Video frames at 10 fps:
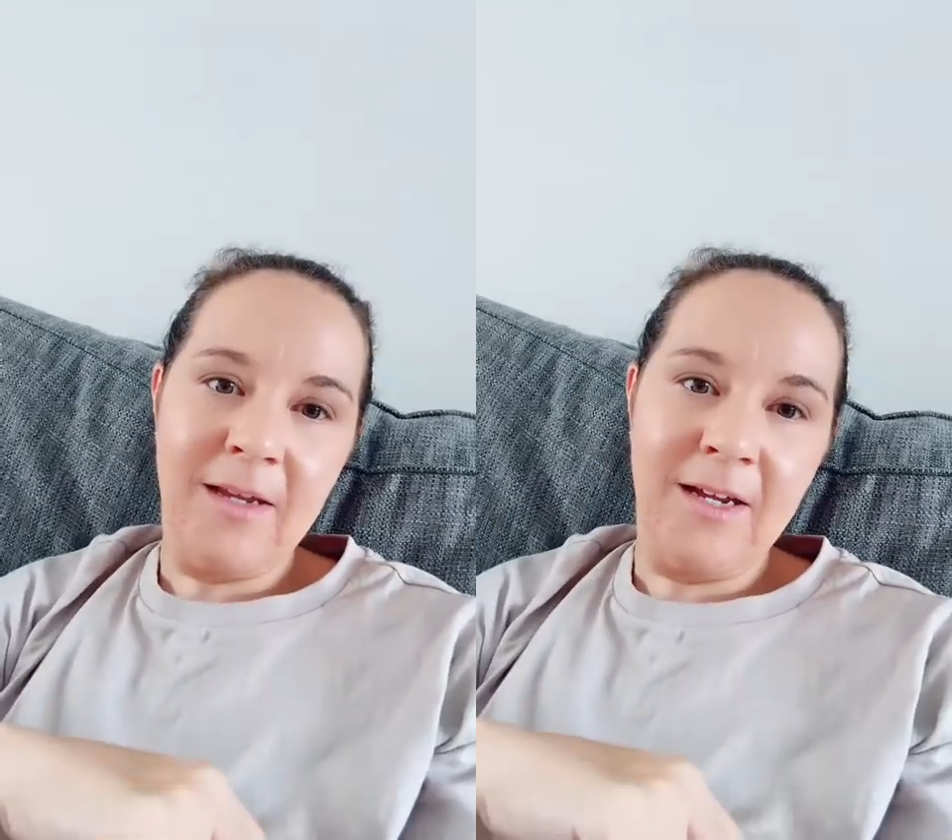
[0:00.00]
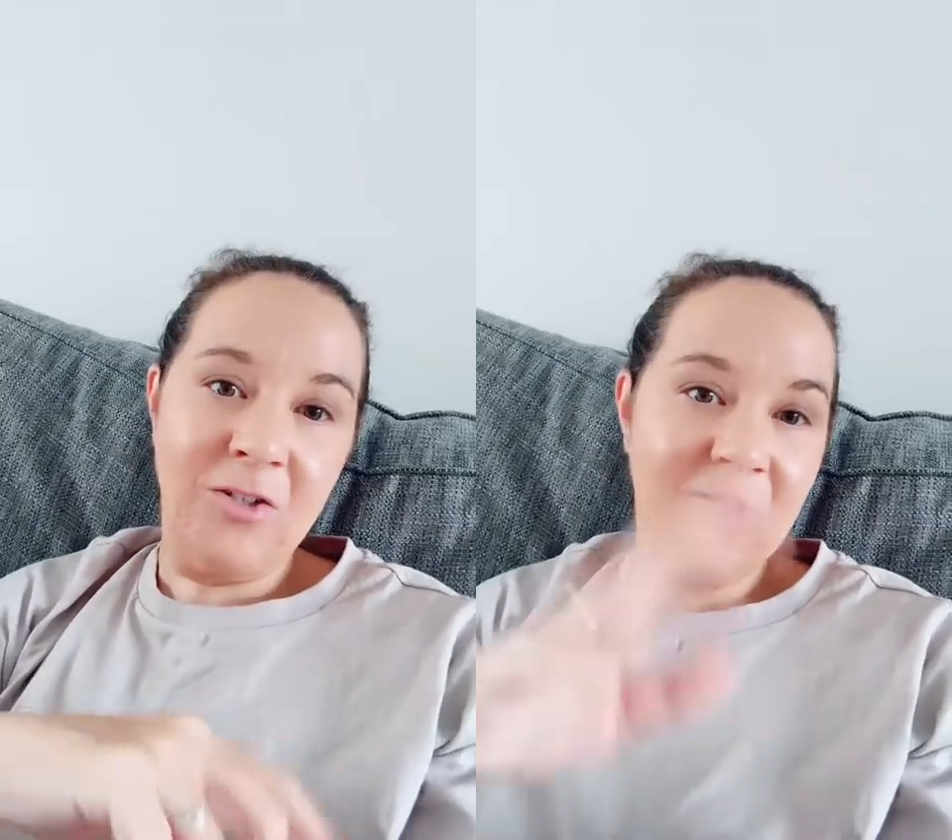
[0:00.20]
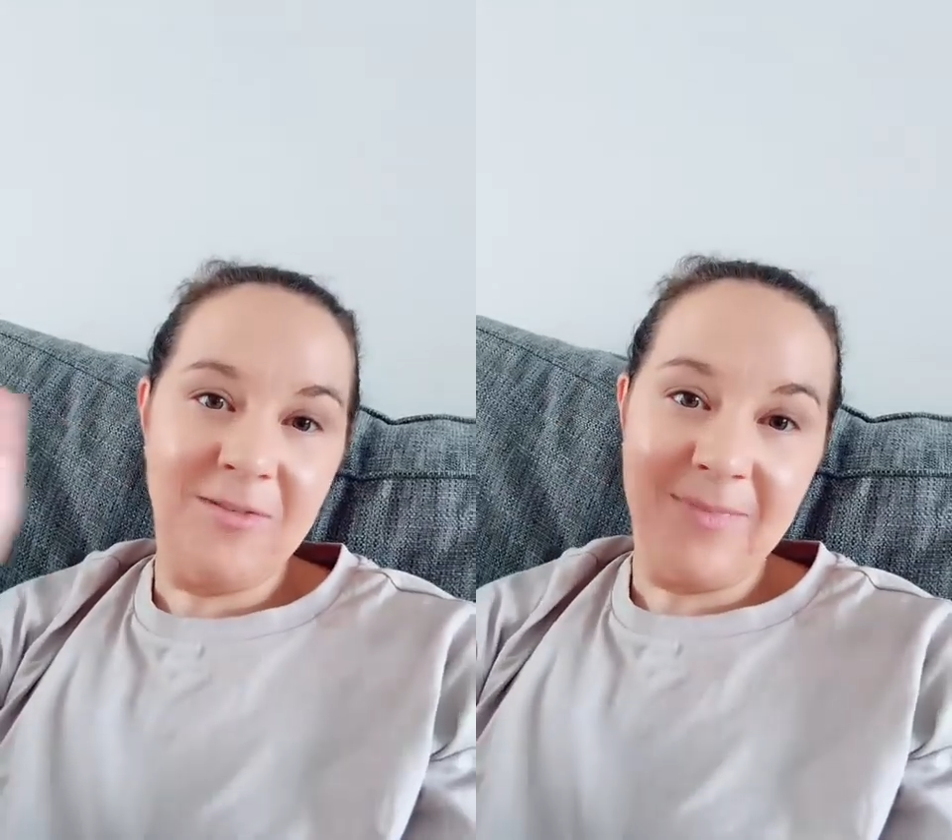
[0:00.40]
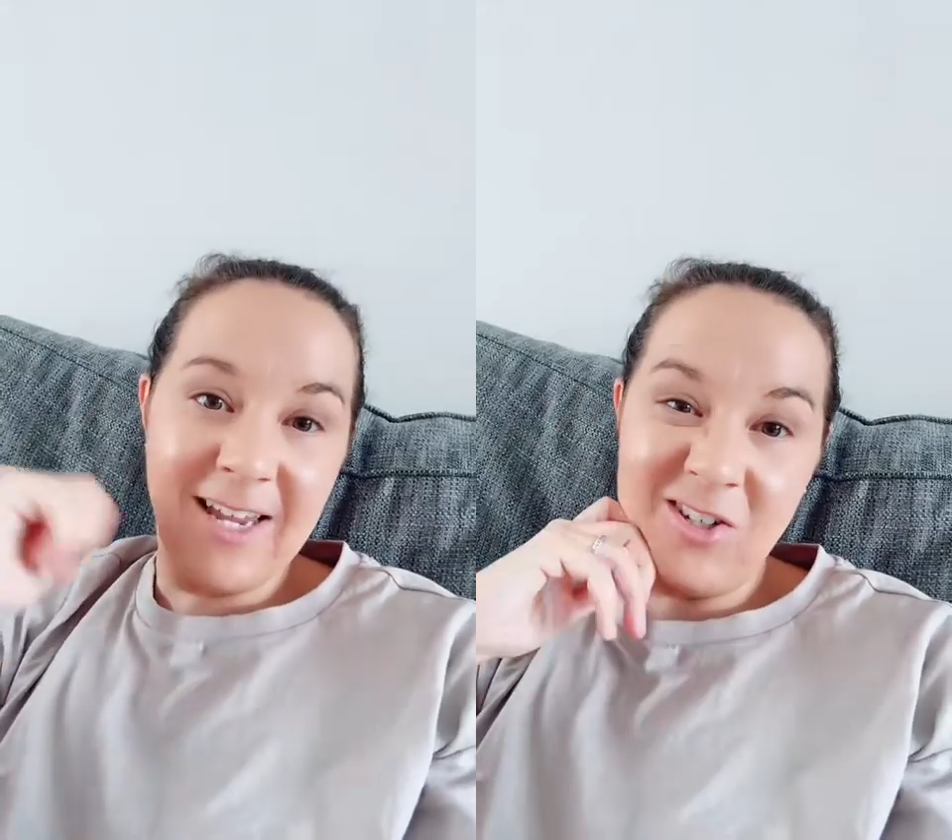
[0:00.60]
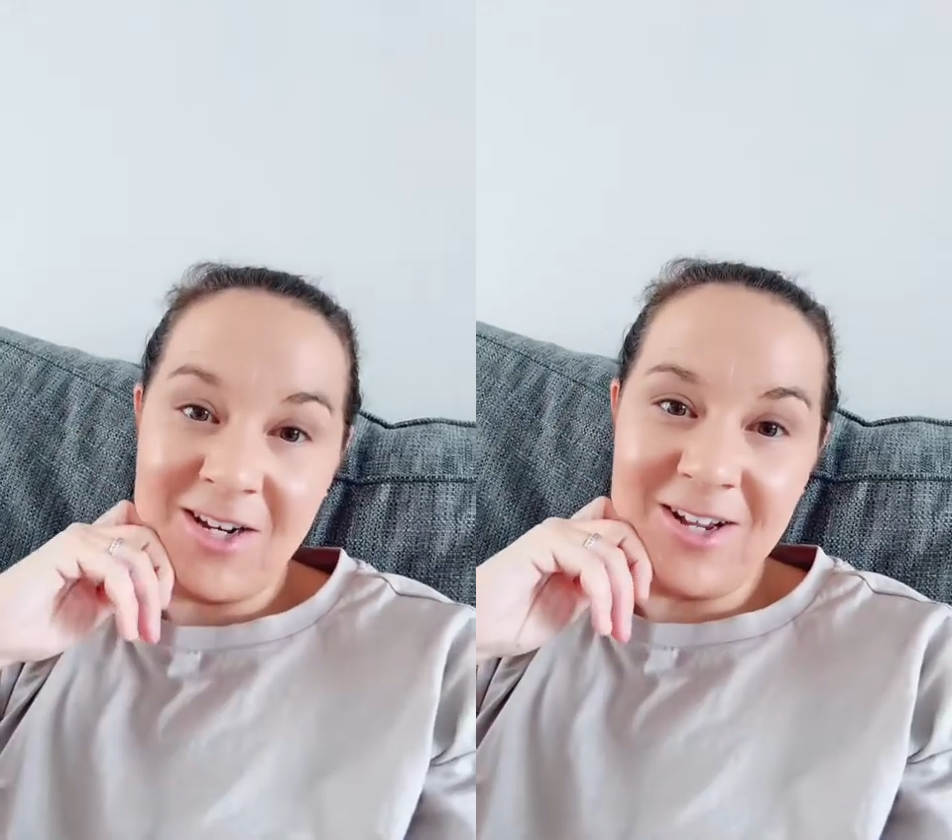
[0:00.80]
and just
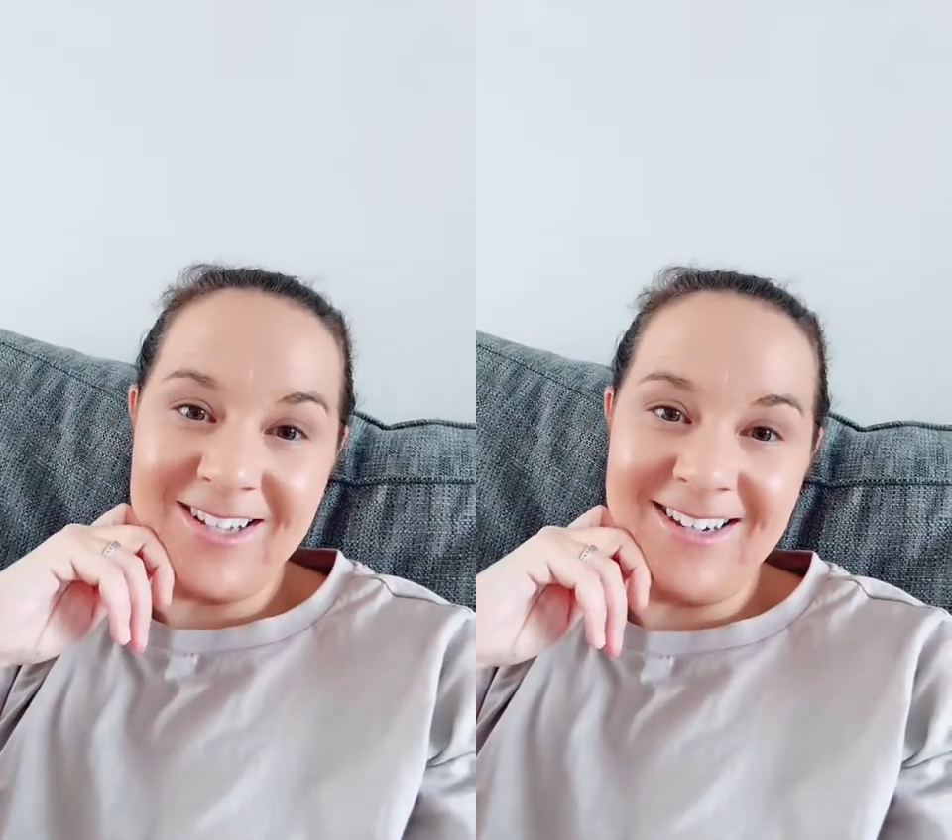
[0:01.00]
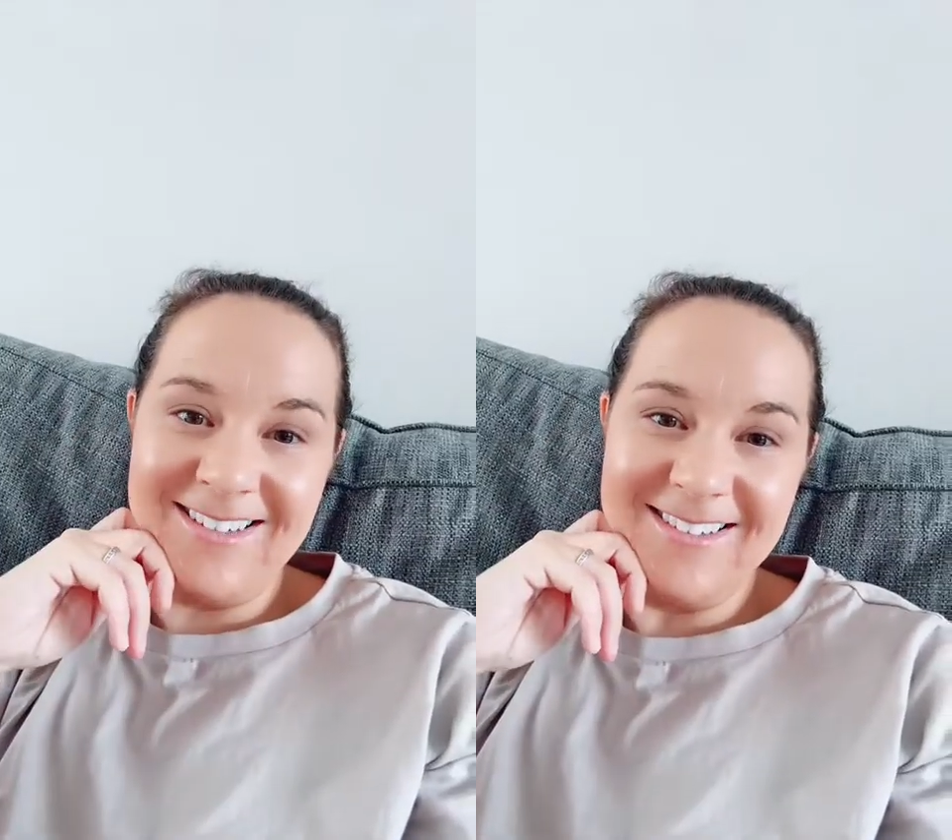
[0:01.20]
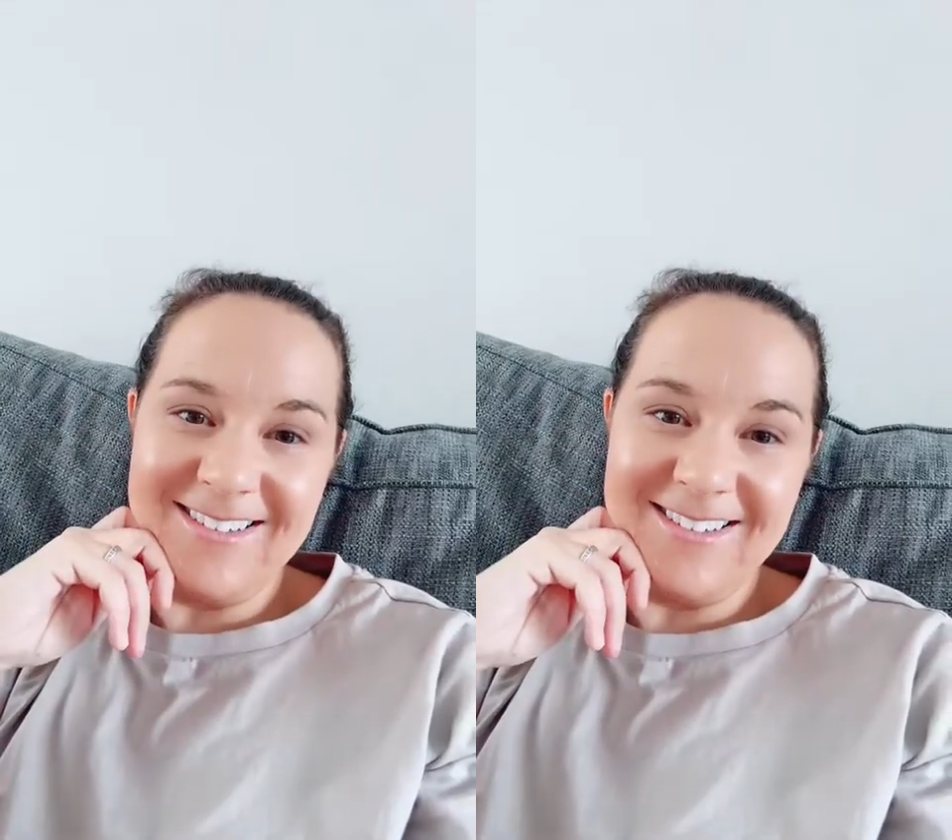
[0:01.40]
enjoy nursing.